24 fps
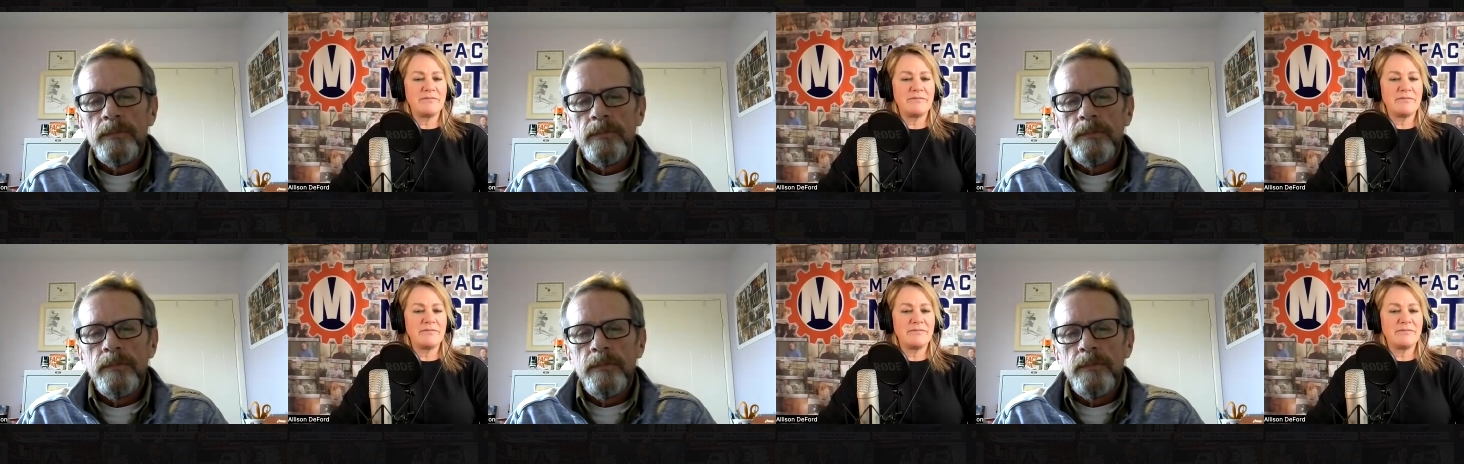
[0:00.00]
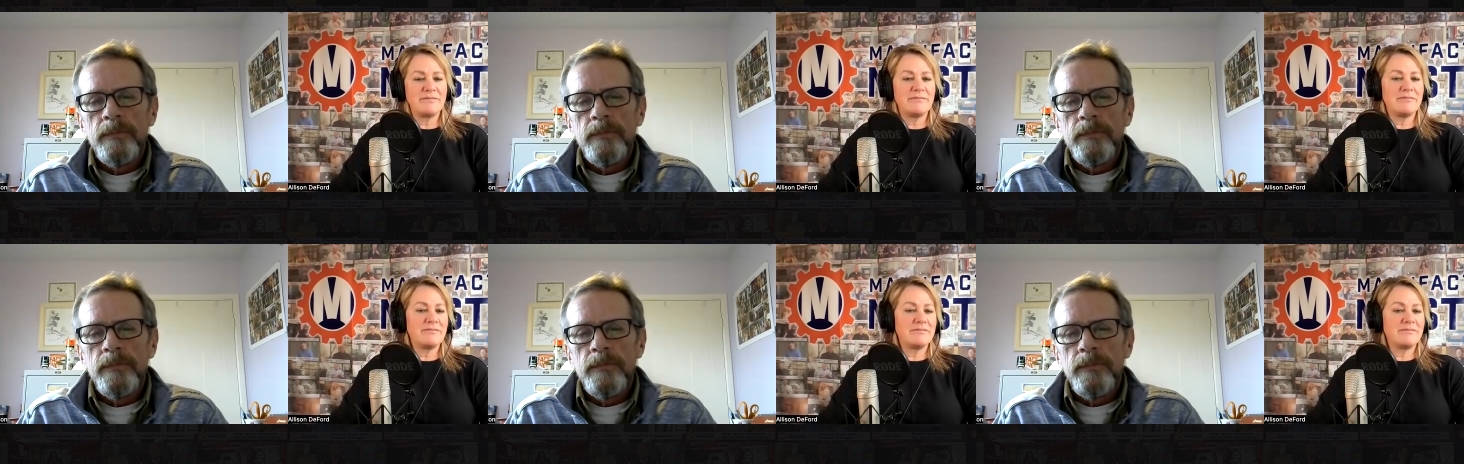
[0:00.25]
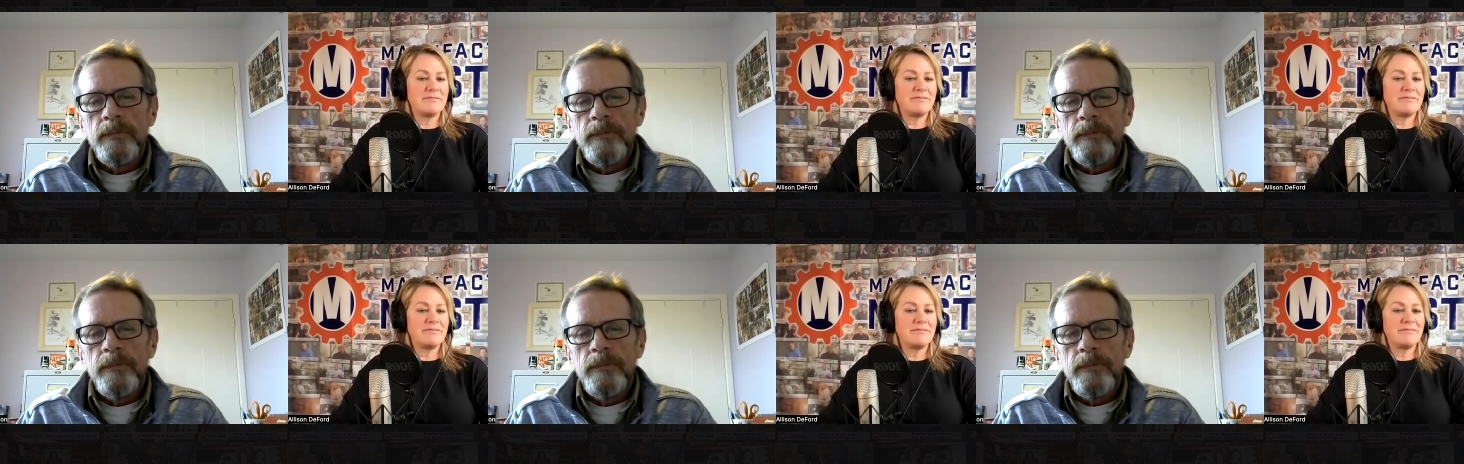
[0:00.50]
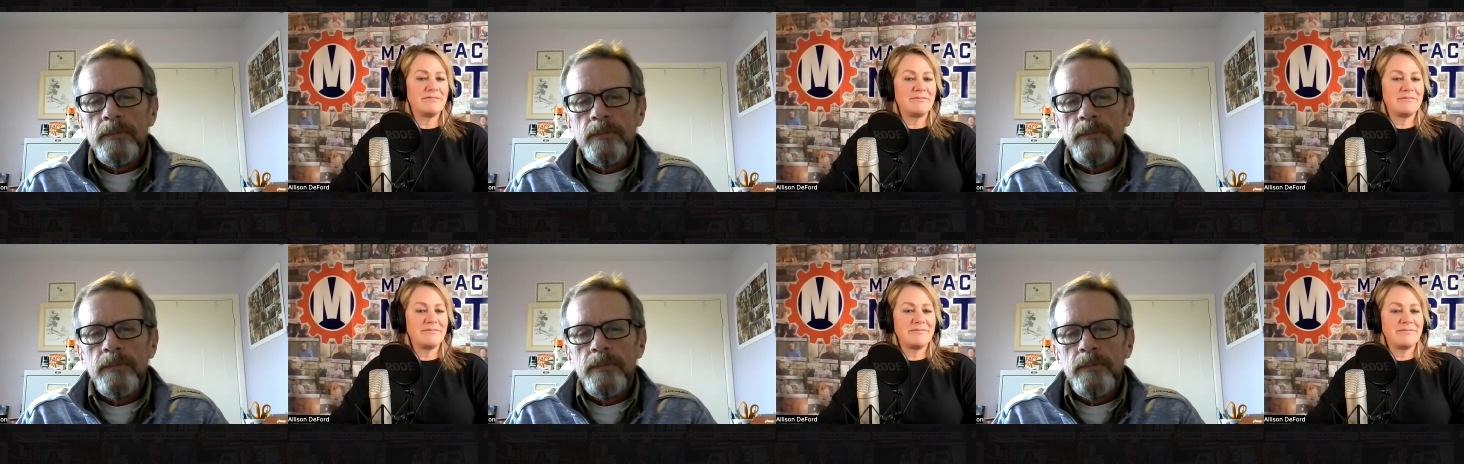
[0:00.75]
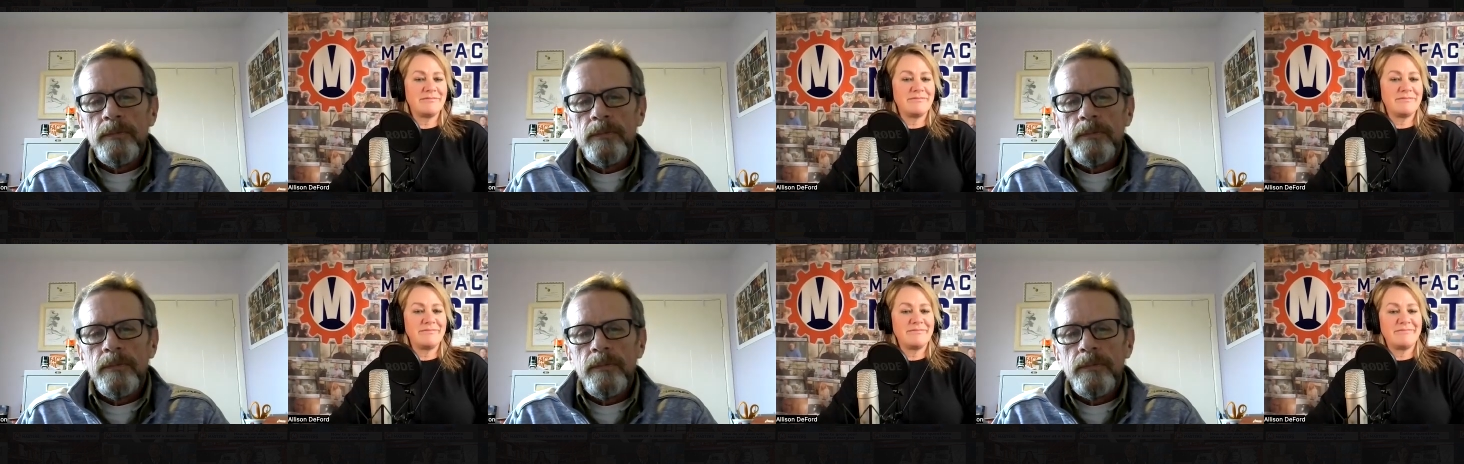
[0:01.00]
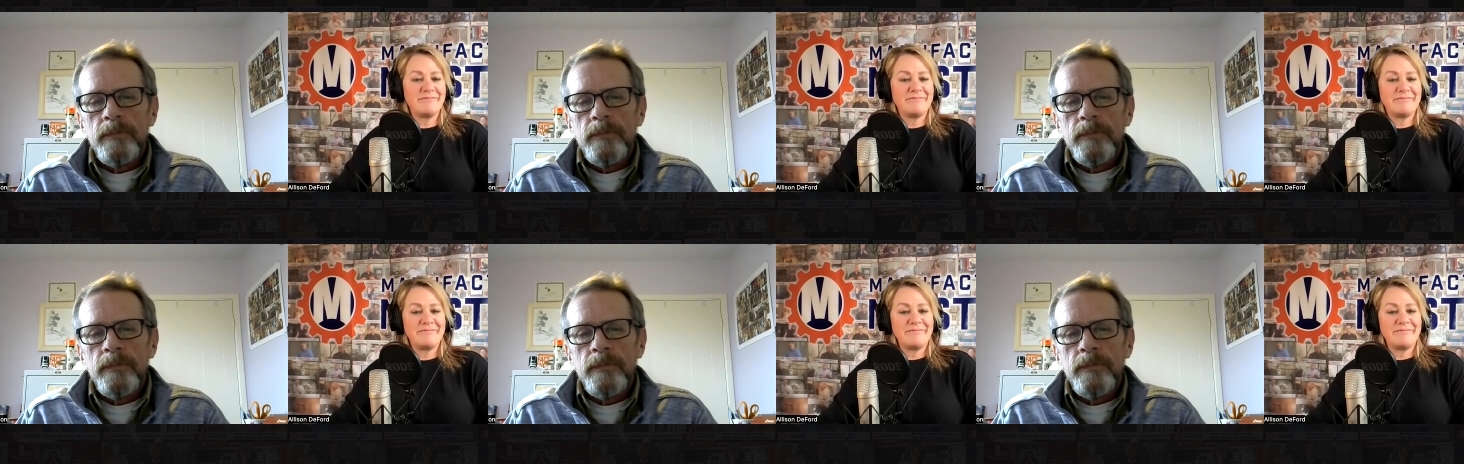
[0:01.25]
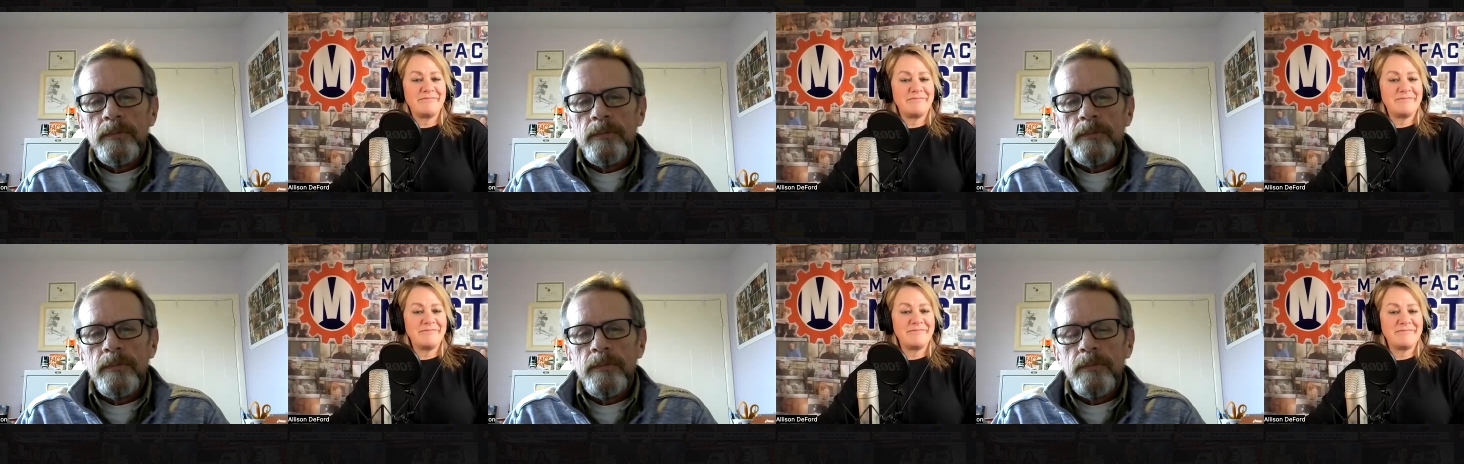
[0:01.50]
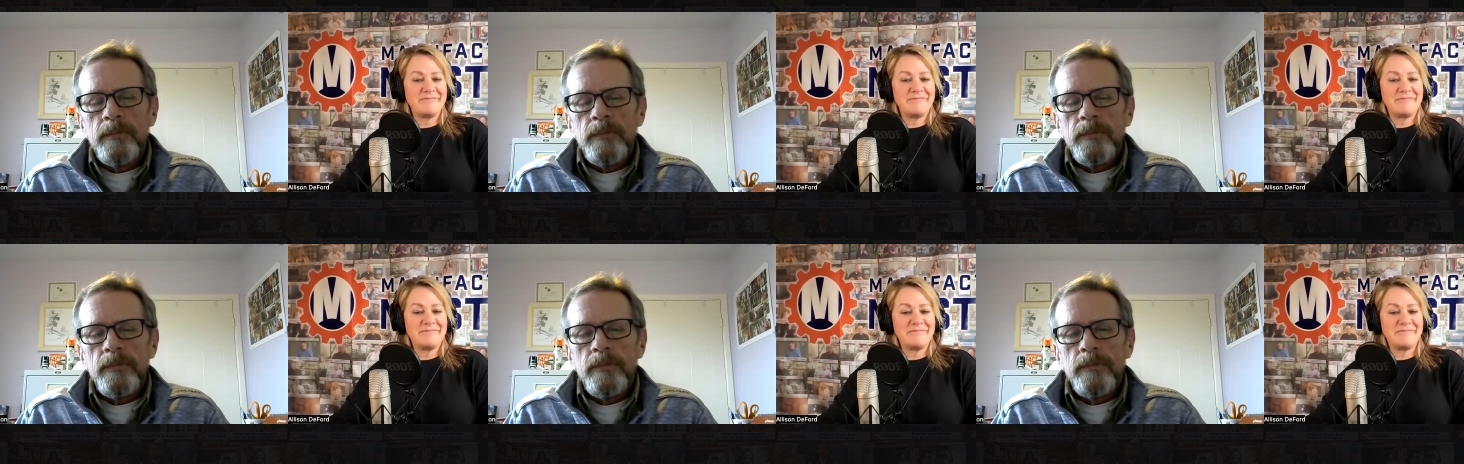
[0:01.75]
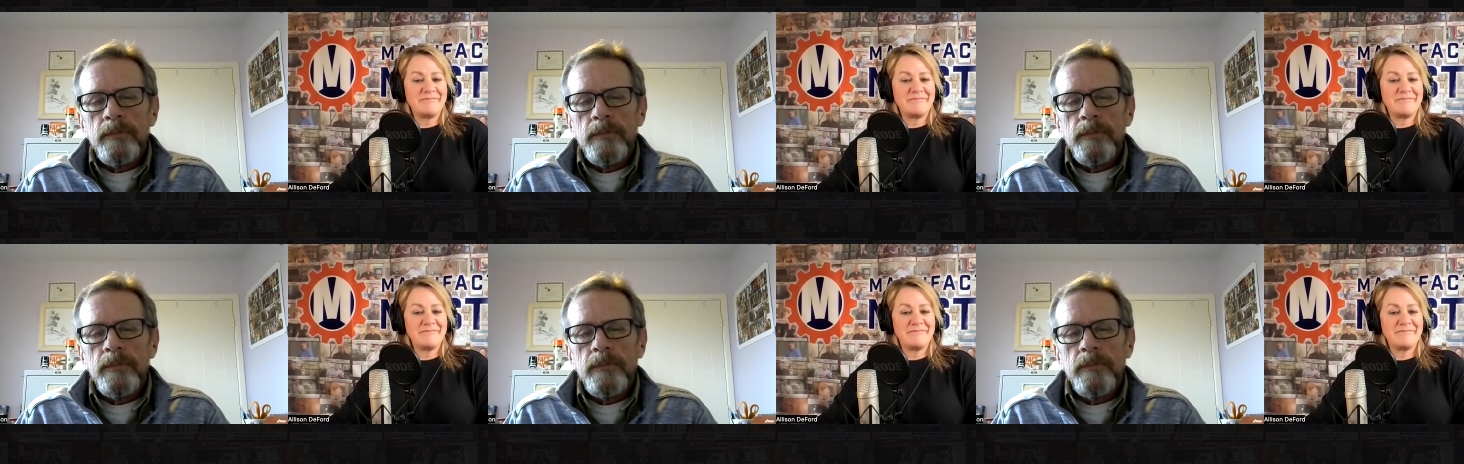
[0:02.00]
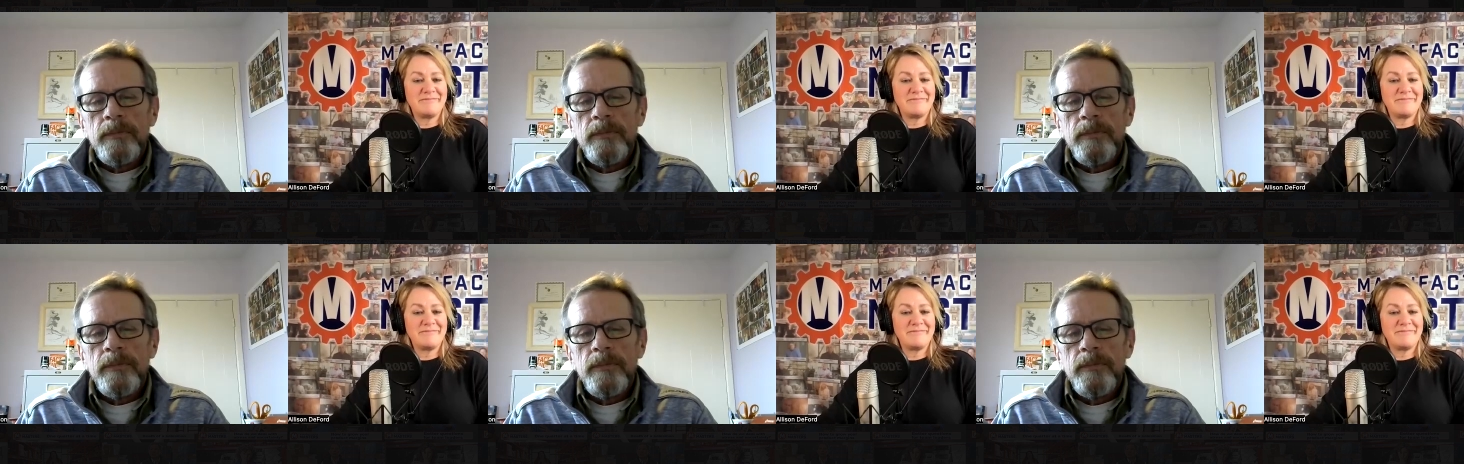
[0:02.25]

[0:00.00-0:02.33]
Nothing is said.